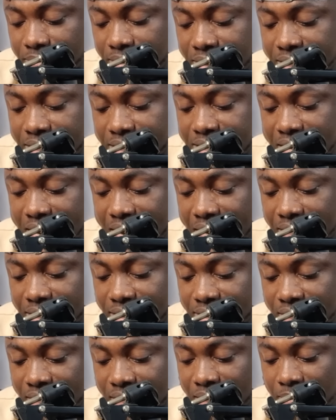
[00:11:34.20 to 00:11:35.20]
these guys
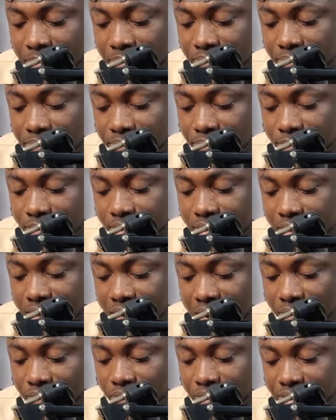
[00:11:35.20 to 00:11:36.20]

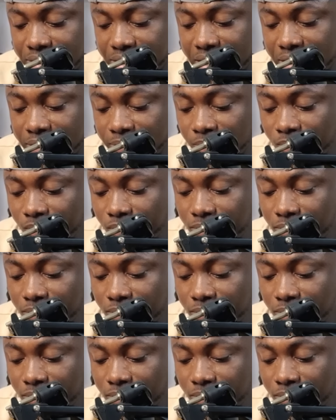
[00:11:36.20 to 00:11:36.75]
have returned,